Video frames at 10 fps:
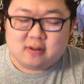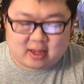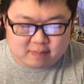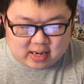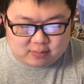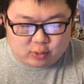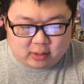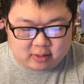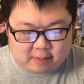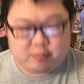Like, make
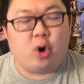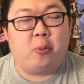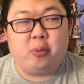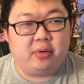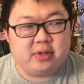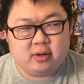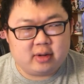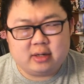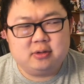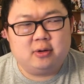one like purple and the
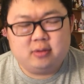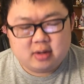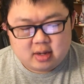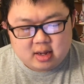other, I don't know.